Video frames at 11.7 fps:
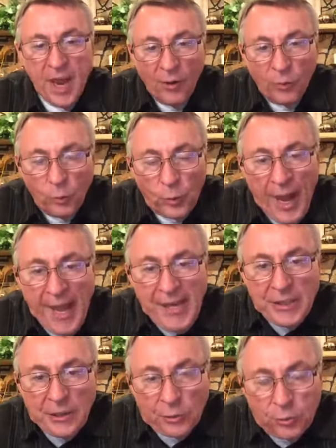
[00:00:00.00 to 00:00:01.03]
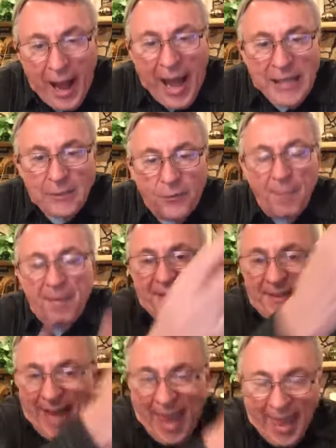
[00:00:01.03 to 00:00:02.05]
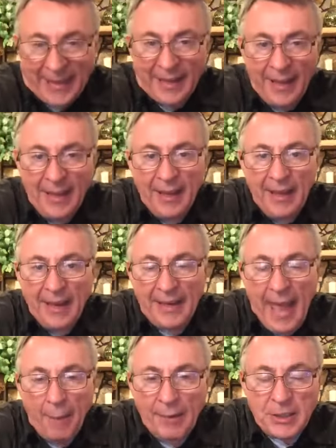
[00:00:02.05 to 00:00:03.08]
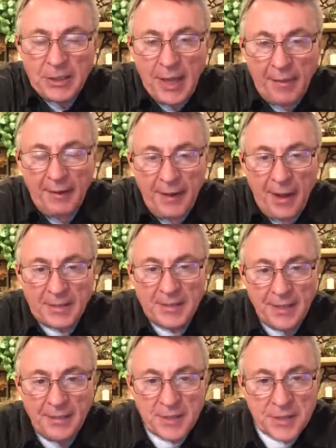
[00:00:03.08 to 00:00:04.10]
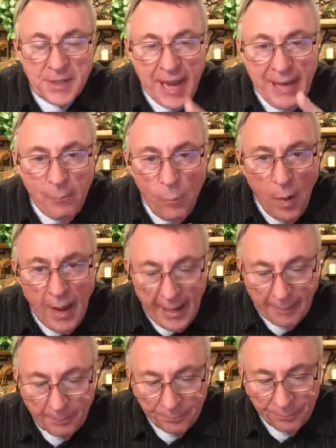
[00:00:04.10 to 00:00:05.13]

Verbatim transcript: raised Christ from the dead and now he's telling us in the same way,